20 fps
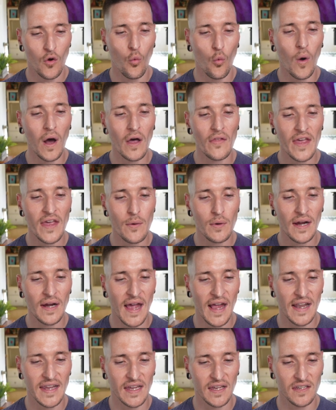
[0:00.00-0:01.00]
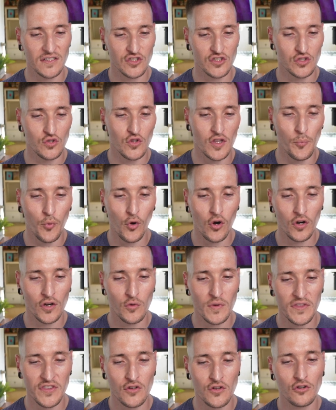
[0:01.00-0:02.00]
while they were heading to the border
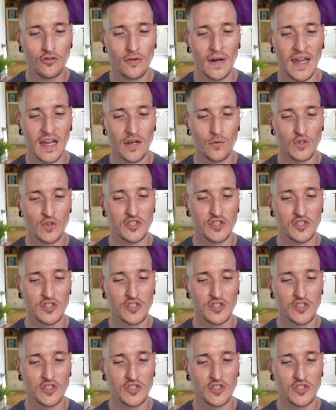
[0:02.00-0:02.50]
with Ukraine,